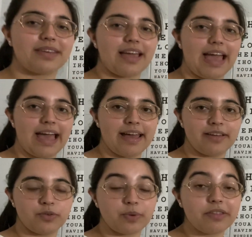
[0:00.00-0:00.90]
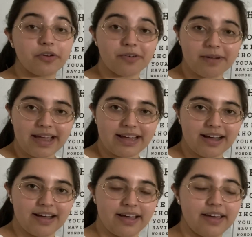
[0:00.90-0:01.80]
and with your right
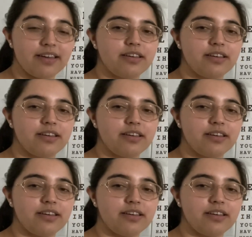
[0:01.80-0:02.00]
eye,